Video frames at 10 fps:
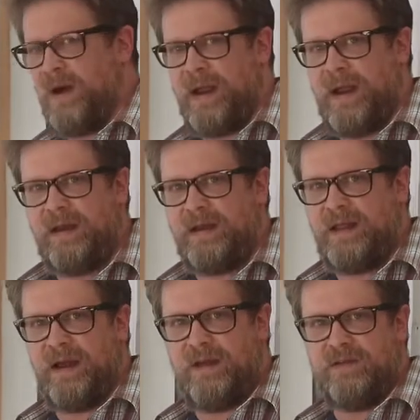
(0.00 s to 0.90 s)
handy
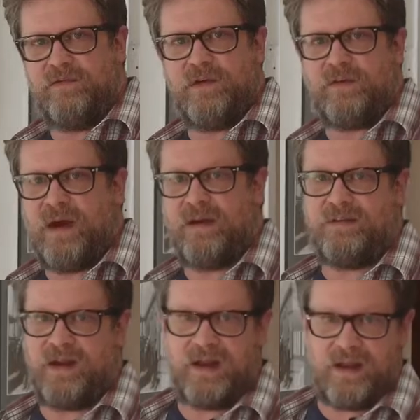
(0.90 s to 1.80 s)
that is if you're trying to
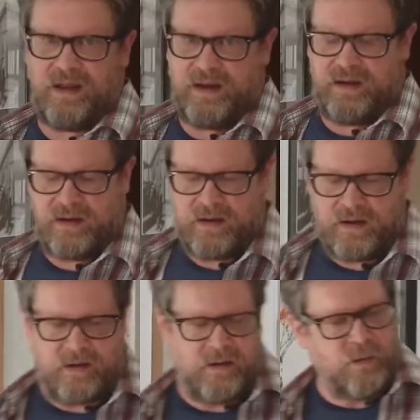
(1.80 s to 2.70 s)
stay clean.
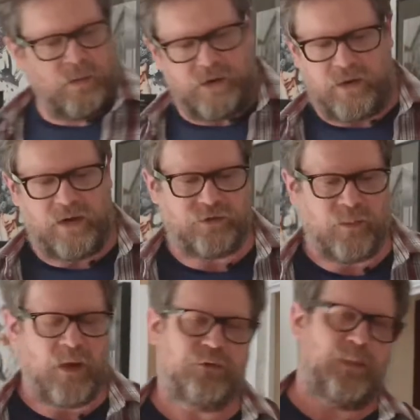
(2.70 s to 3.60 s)
When you're in a
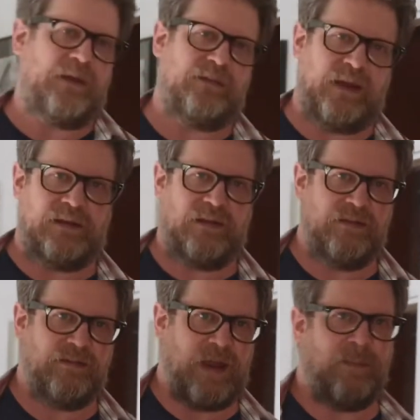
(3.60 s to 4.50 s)
small space like this,
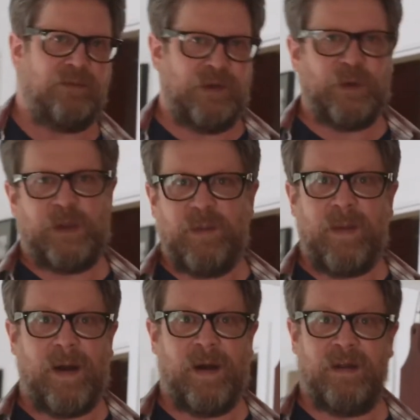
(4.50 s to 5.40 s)
it's absolutely
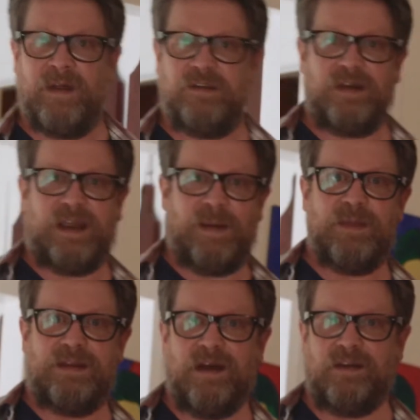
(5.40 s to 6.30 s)
imperative that you keep the
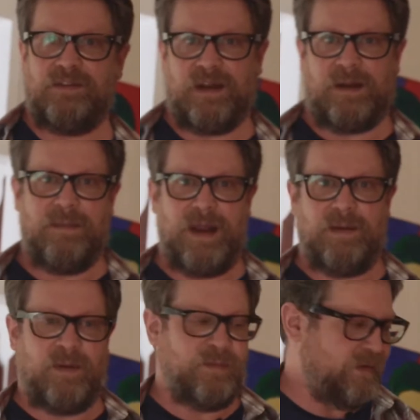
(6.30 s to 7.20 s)
dust at a
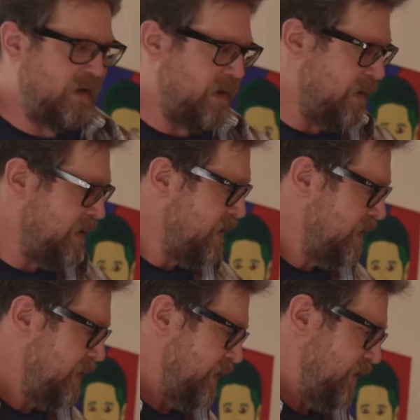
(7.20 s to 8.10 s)
minimum. So
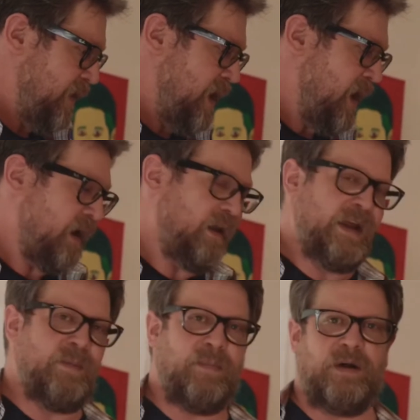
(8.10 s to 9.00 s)
if you're not a
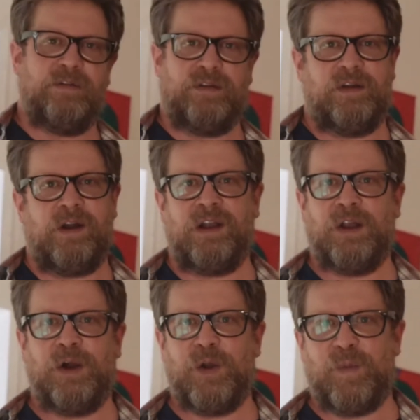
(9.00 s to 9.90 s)
clean person, you're going to
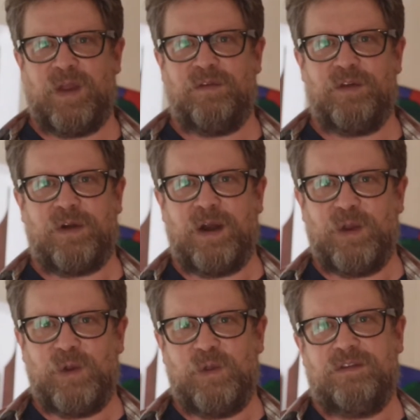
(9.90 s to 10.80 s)
learn to be if you try to
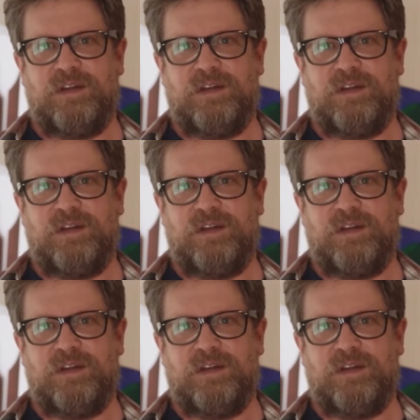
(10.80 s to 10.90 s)
do this in